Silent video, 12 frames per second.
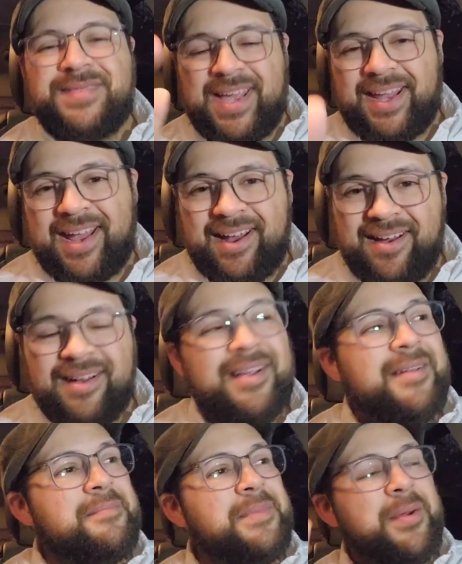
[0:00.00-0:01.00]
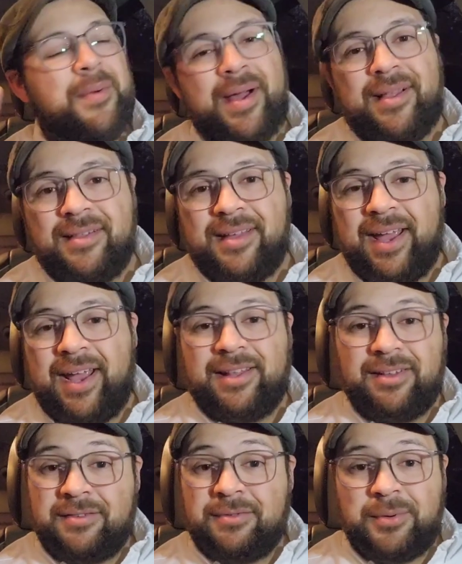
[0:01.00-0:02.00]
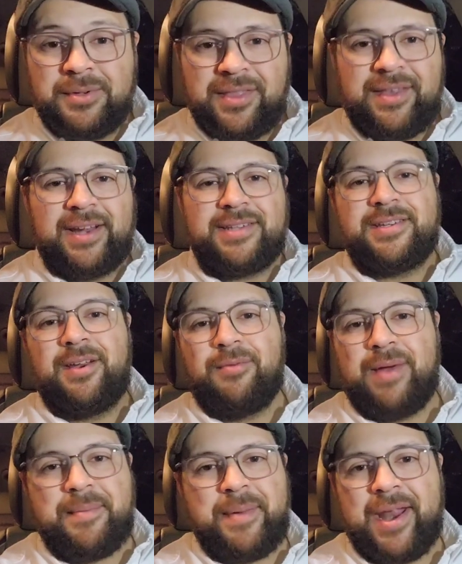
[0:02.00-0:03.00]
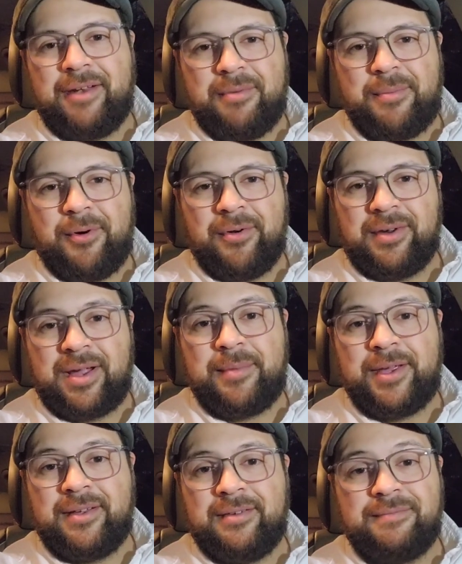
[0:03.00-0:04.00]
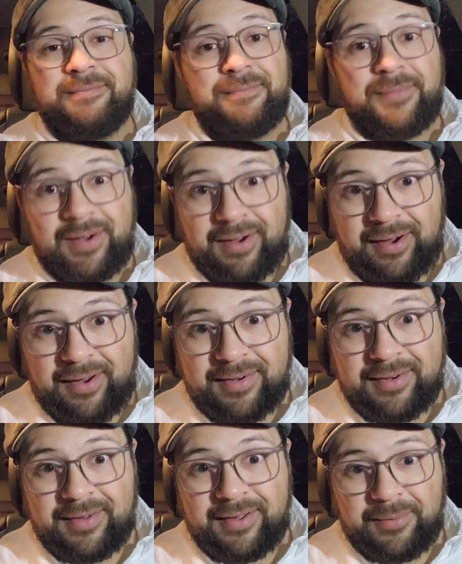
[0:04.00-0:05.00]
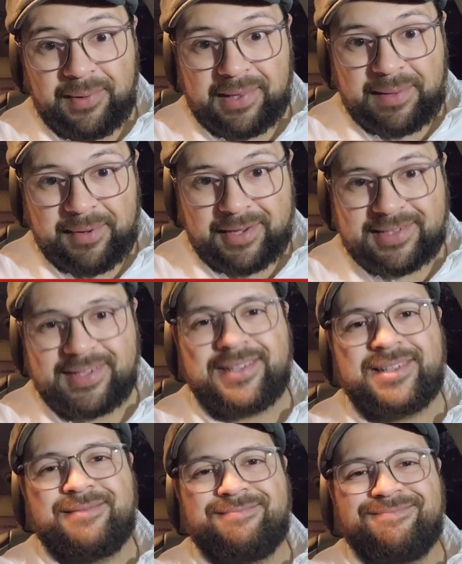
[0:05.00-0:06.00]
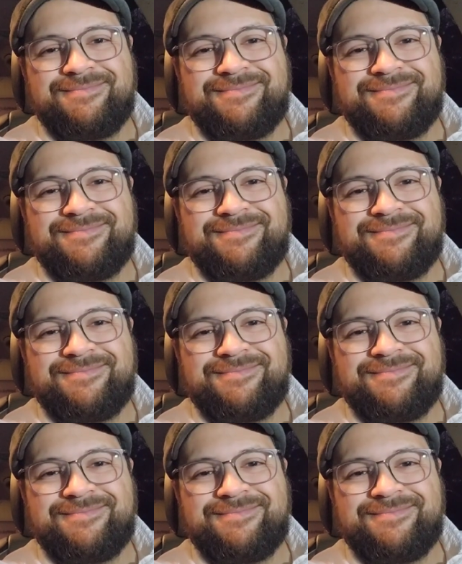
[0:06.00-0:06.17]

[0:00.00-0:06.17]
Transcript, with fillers: take care, be well, and look forward to the next Red Panda Report coming on a weekly basis.